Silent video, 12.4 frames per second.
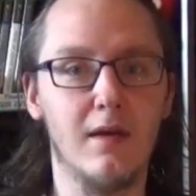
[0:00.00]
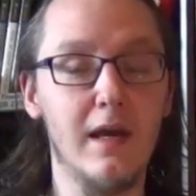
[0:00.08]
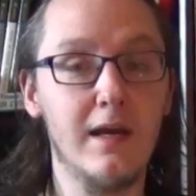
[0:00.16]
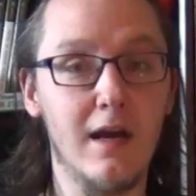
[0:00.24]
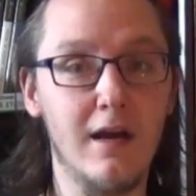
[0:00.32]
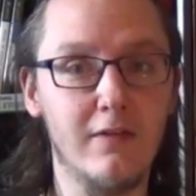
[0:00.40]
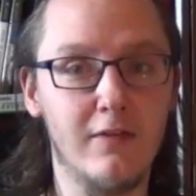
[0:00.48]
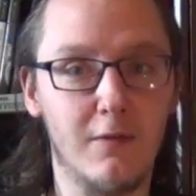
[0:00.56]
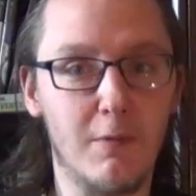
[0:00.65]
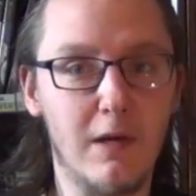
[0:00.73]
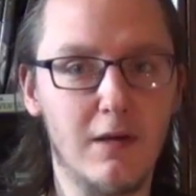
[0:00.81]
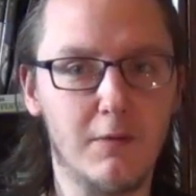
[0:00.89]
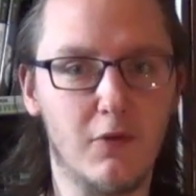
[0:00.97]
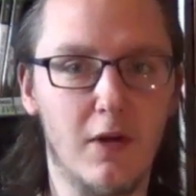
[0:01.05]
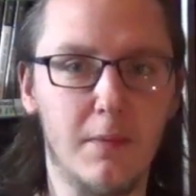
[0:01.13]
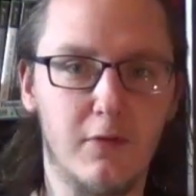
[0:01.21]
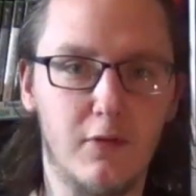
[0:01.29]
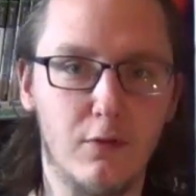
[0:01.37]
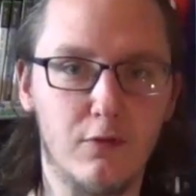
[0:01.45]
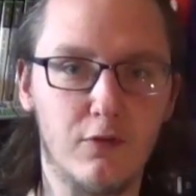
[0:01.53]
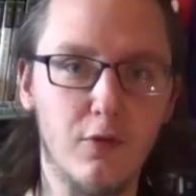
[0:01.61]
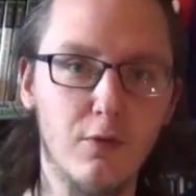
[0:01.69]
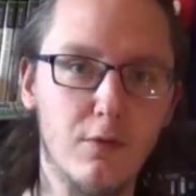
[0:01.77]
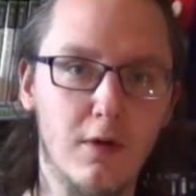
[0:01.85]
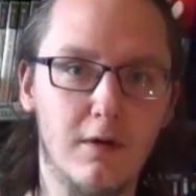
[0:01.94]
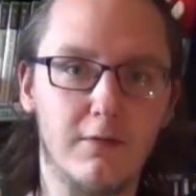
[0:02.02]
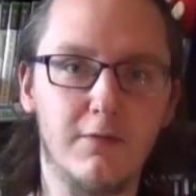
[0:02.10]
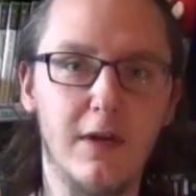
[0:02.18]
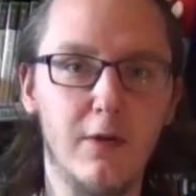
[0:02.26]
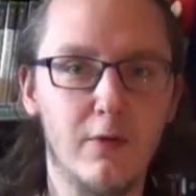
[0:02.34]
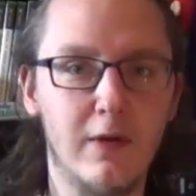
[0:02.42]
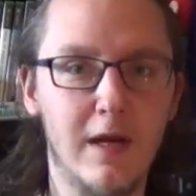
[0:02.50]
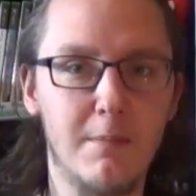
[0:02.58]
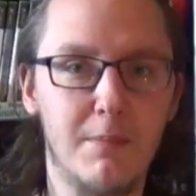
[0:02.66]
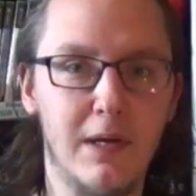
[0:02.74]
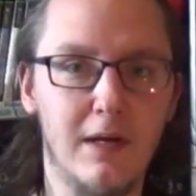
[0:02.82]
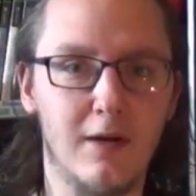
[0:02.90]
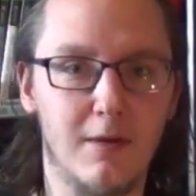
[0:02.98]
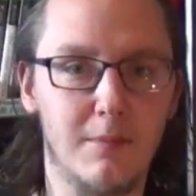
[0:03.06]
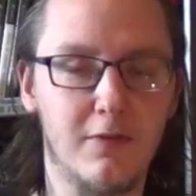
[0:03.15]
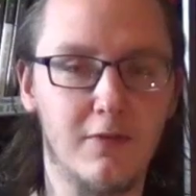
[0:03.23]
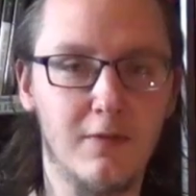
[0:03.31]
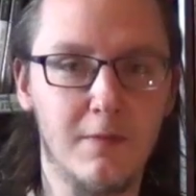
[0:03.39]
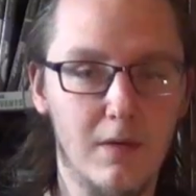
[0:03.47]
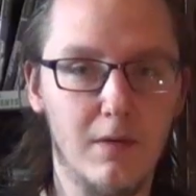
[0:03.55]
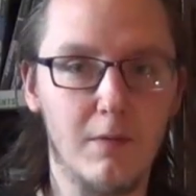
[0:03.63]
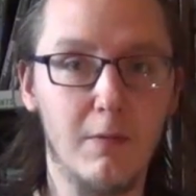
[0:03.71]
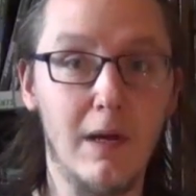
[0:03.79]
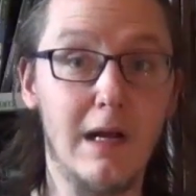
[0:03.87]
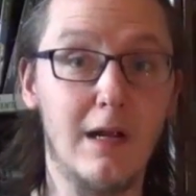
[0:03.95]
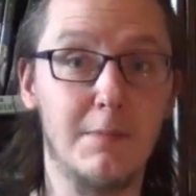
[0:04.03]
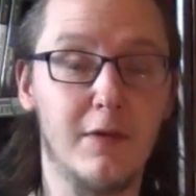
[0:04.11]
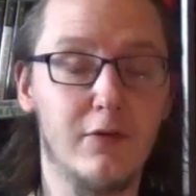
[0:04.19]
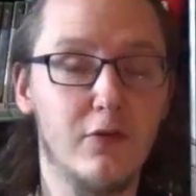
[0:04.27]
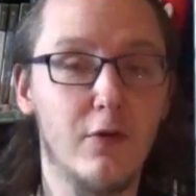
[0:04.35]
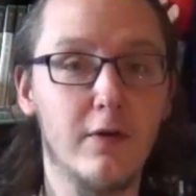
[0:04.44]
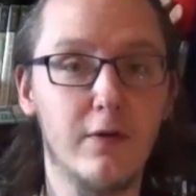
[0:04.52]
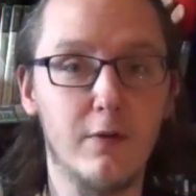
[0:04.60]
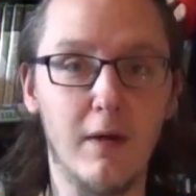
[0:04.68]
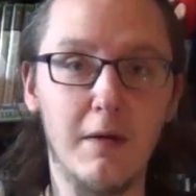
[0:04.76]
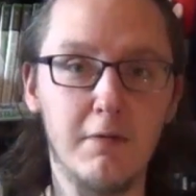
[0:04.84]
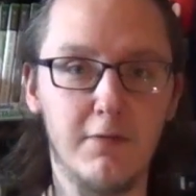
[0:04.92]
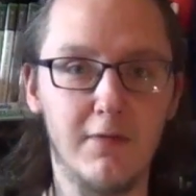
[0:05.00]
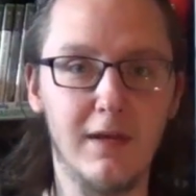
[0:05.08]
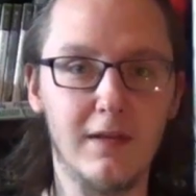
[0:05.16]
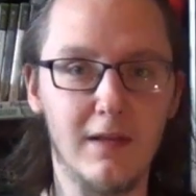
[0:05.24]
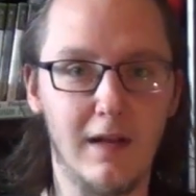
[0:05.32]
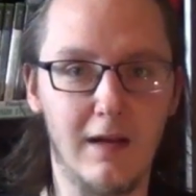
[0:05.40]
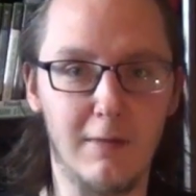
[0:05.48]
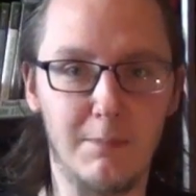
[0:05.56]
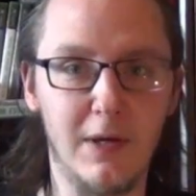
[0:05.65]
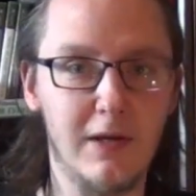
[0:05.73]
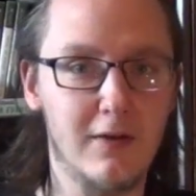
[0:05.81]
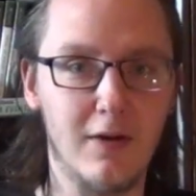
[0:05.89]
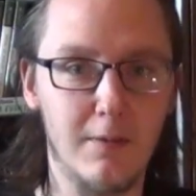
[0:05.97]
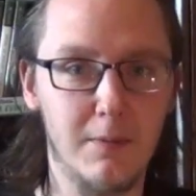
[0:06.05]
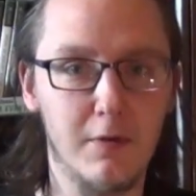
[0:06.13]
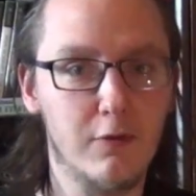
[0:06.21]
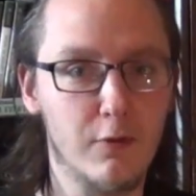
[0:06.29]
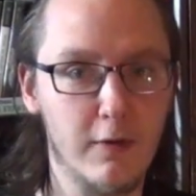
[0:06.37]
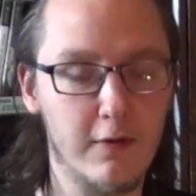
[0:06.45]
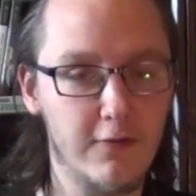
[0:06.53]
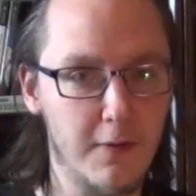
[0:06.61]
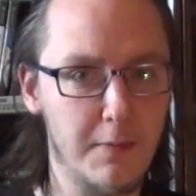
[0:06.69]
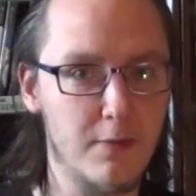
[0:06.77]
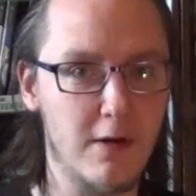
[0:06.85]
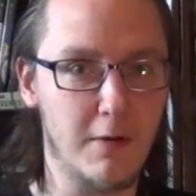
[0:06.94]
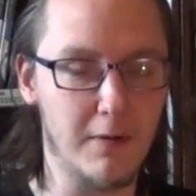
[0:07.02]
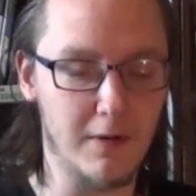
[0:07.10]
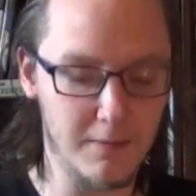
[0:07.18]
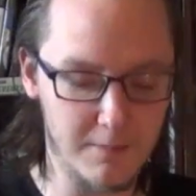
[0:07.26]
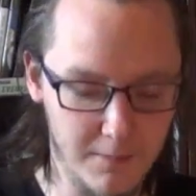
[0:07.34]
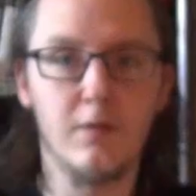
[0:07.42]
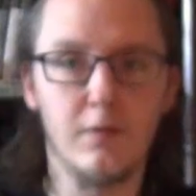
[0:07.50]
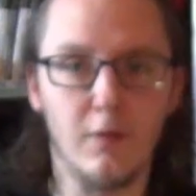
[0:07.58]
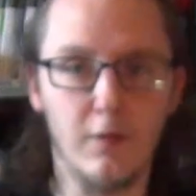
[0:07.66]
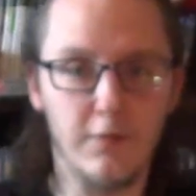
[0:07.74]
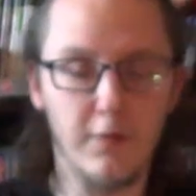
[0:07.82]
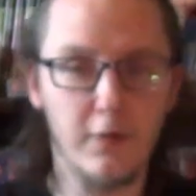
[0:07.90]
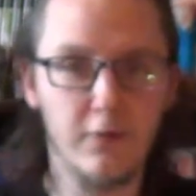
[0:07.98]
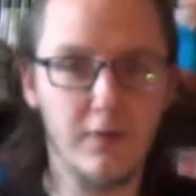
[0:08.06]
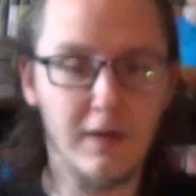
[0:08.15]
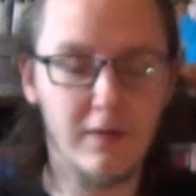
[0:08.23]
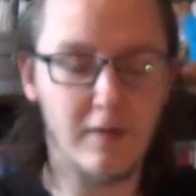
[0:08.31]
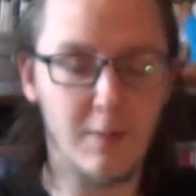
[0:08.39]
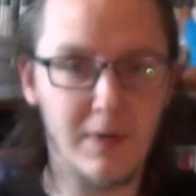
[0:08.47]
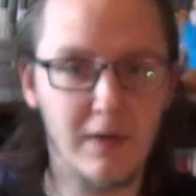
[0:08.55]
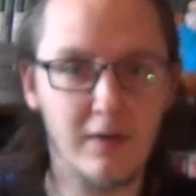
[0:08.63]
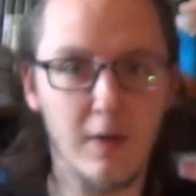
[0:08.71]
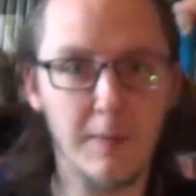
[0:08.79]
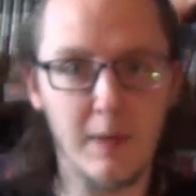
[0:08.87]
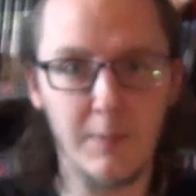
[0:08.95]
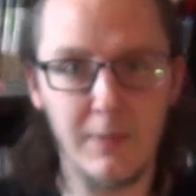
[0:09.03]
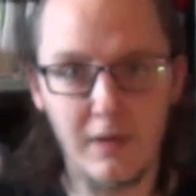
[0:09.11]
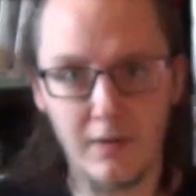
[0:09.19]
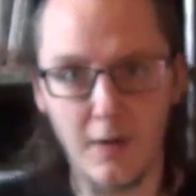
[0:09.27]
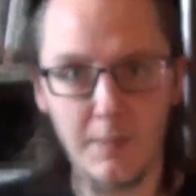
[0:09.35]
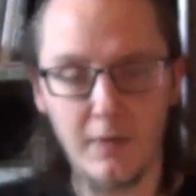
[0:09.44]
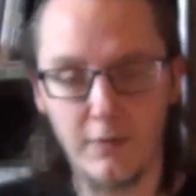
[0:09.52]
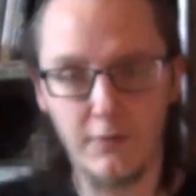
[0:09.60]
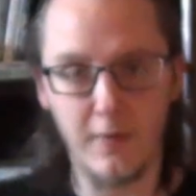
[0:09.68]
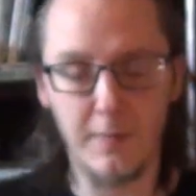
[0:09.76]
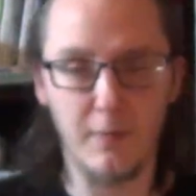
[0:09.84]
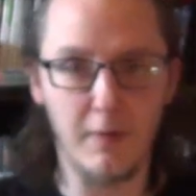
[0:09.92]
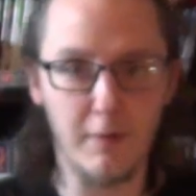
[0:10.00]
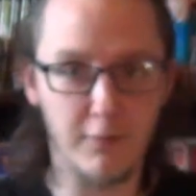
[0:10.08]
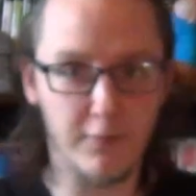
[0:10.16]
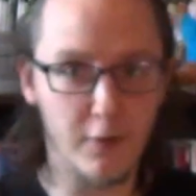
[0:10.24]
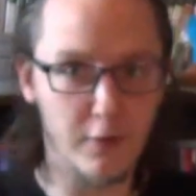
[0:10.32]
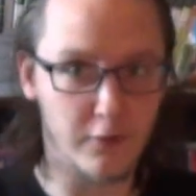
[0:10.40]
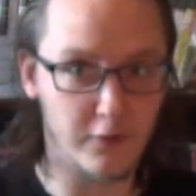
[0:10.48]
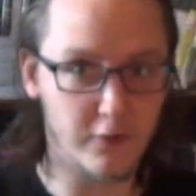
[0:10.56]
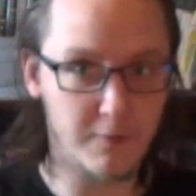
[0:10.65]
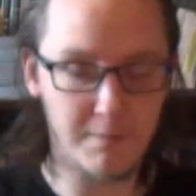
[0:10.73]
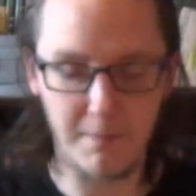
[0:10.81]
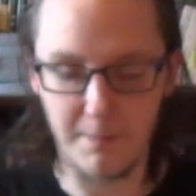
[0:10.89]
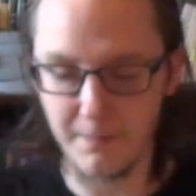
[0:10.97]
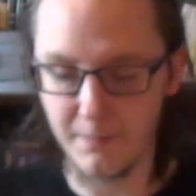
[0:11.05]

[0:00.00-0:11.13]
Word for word: Hey guys and welcome to episode two of Video Game Pickups, where I'll be showing you everything that I picked up during February. So the first things I picked up, I picked up on February first.